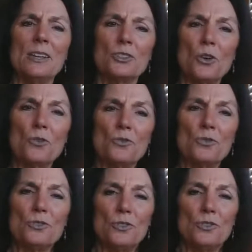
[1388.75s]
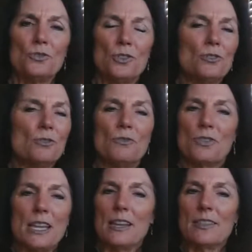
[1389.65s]
So do you two
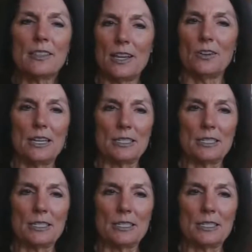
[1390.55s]
think that there